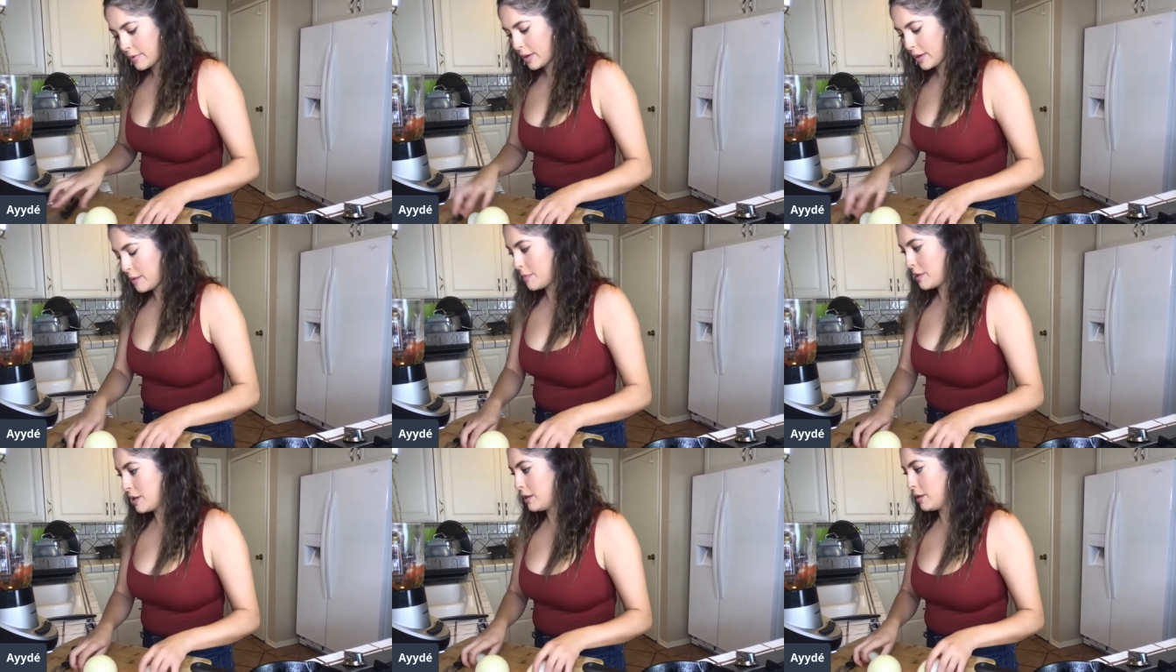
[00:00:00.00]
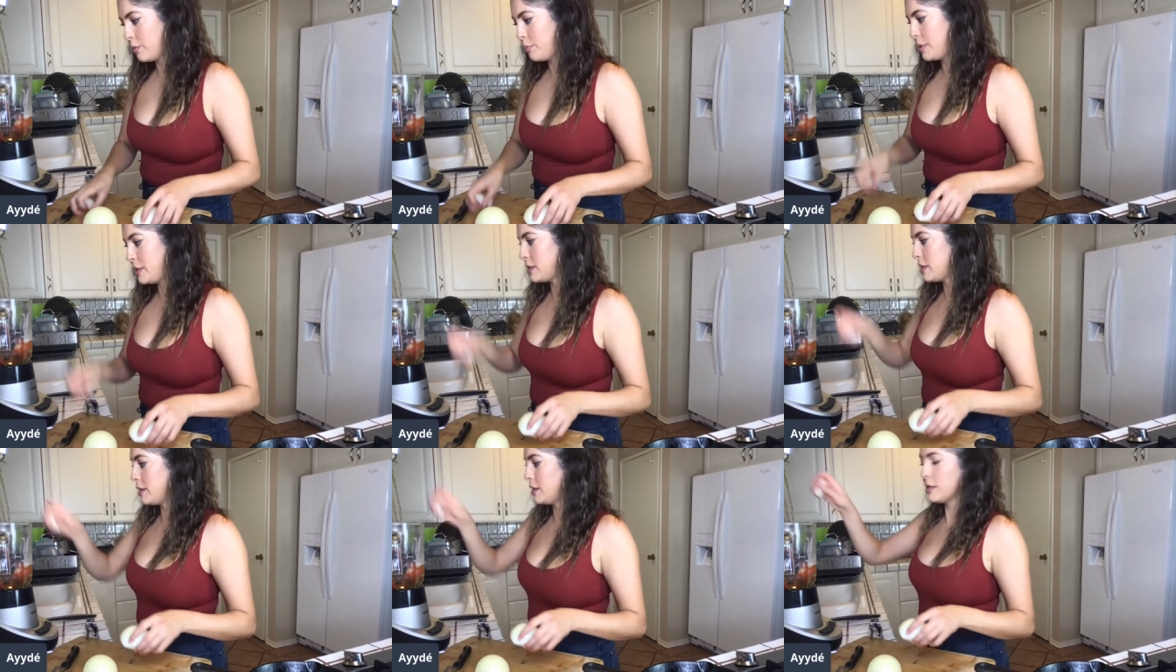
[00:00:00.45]
Give me a little
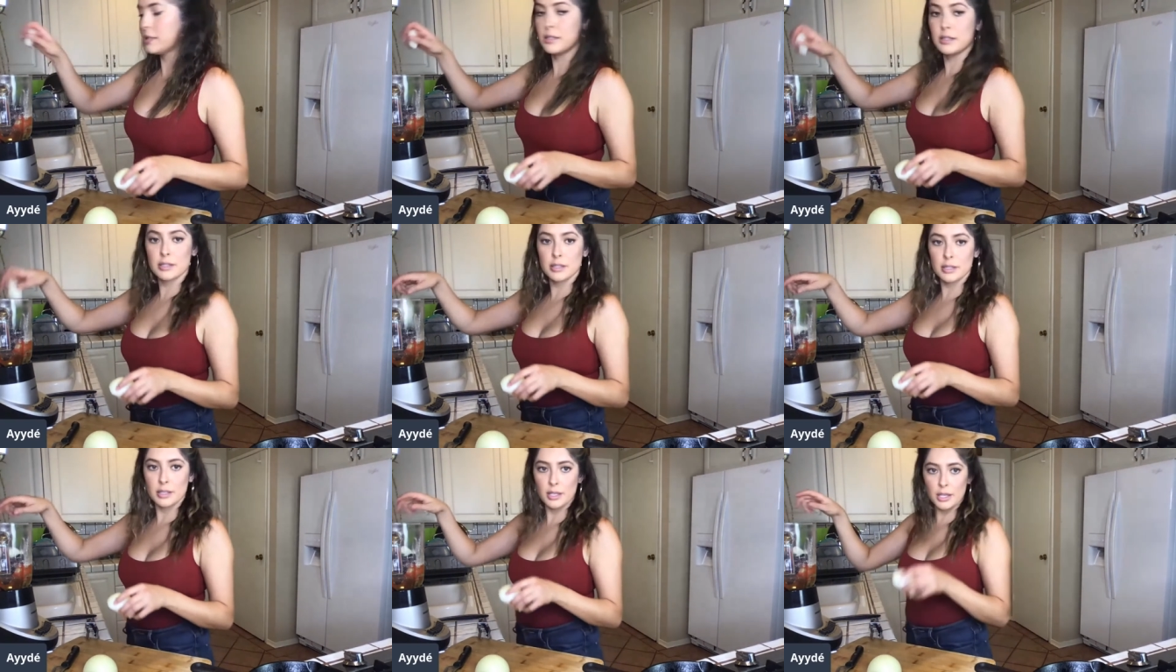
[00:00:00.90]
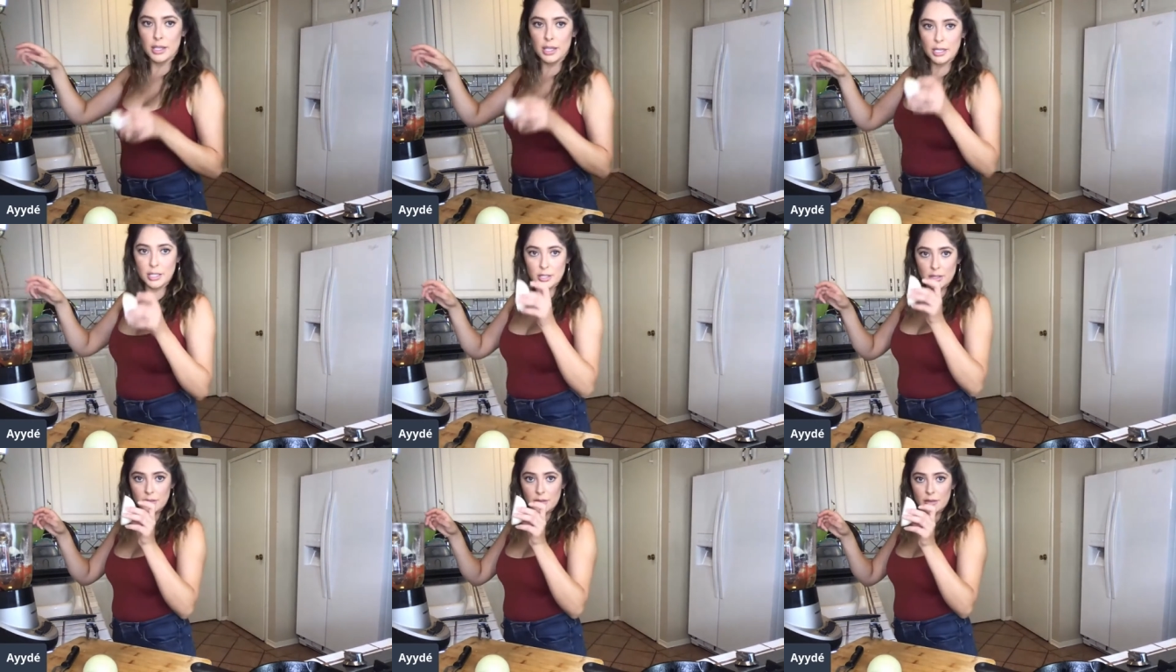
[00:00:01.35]
piece of this.
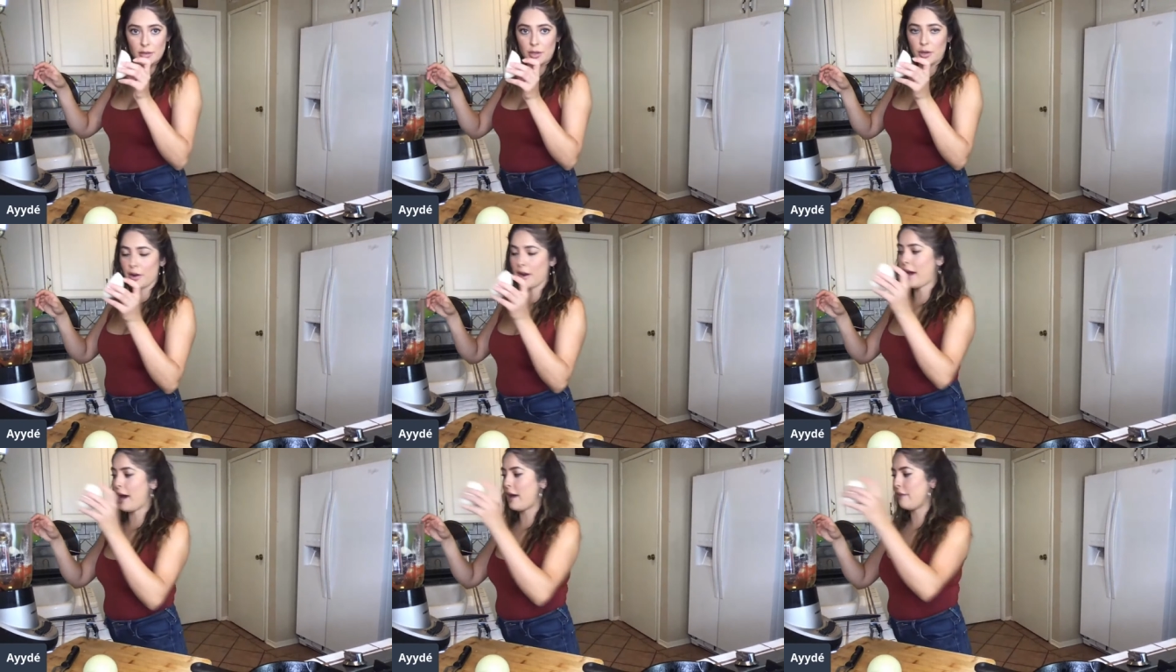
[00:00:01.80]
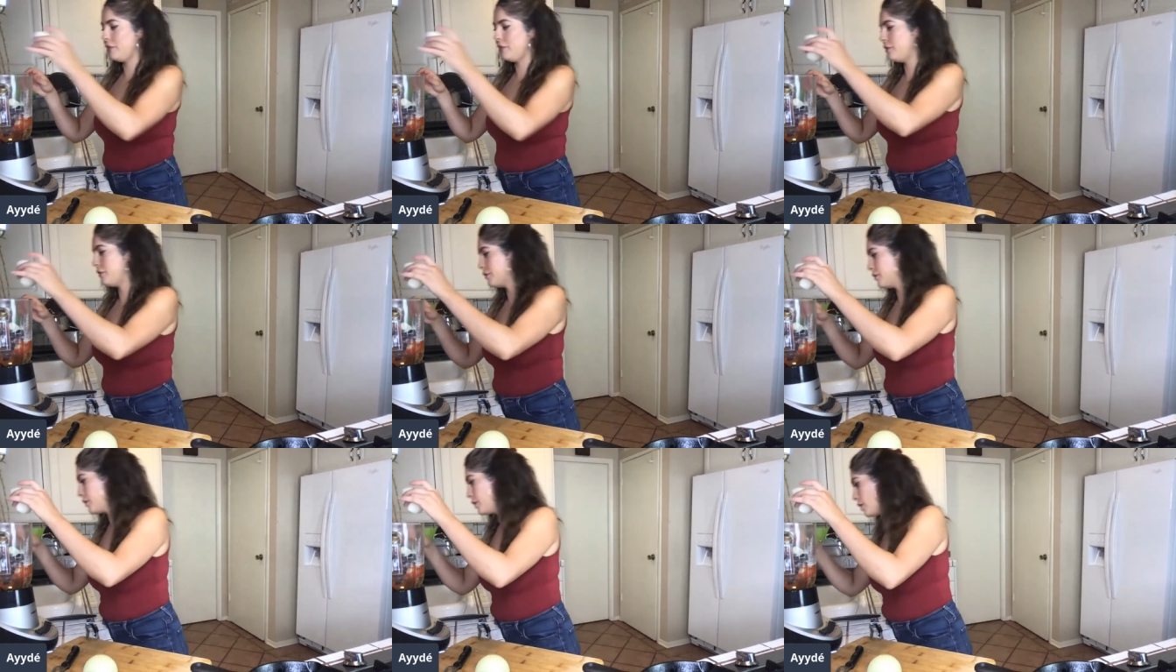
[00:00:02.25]
Get your half of